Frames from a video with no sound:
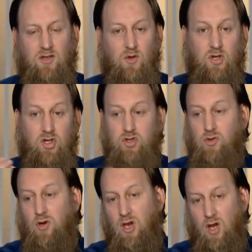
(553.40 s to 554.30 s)
you would
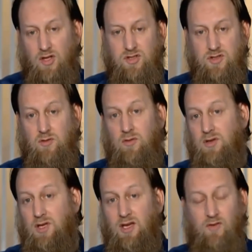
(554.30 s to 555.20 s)
draw lots
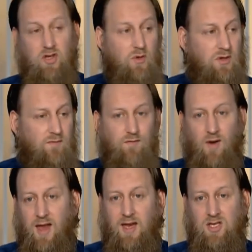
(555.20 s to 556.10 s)
or even you would
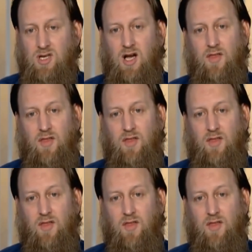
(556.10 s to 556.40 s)
fight each